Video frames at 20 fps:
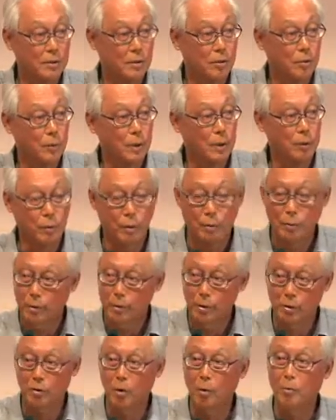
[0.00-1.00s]
we will
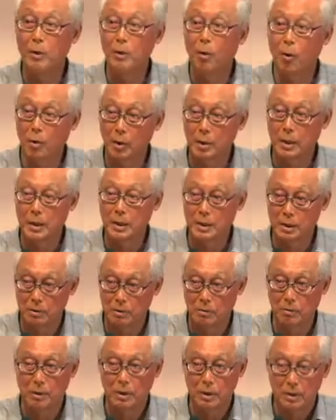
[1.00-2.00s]
not normally honor
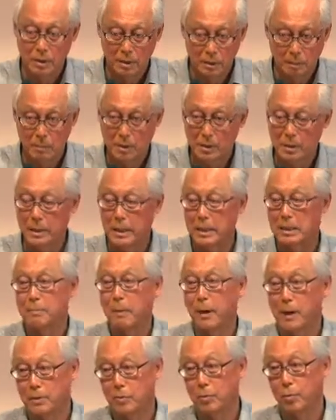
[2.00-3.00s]
until the person has
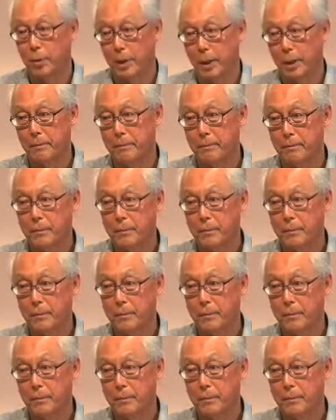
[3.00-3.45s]
passed away.